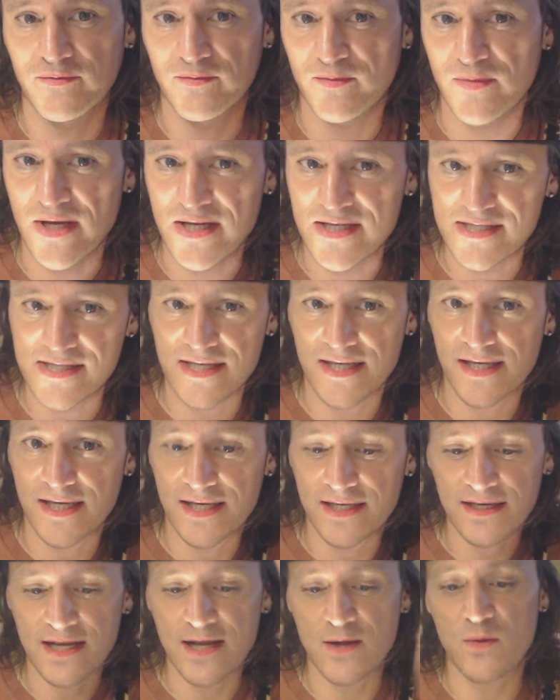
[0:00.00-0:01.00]
by seeing
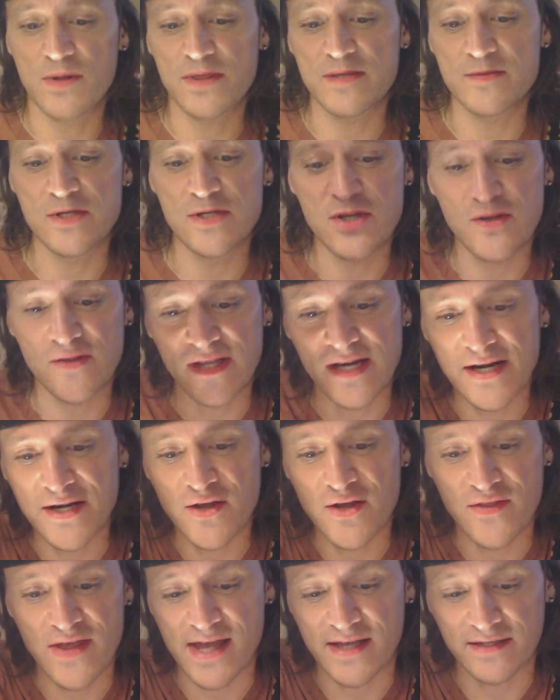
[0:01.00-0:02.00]
it, I want them to know that I
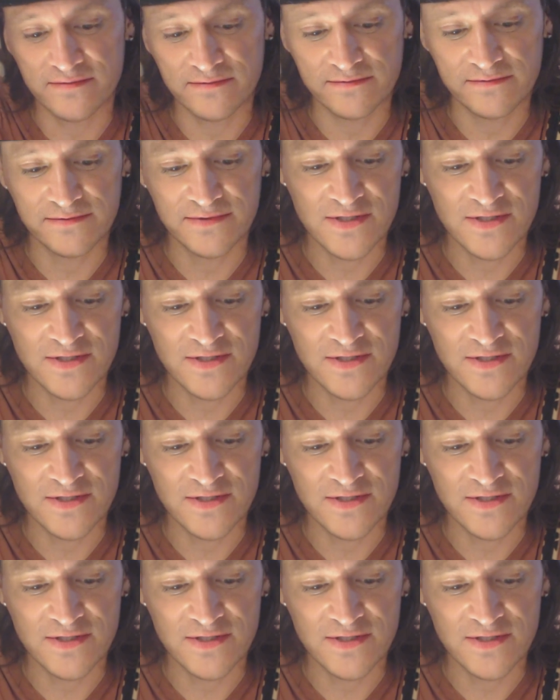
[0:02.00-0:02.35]
know that.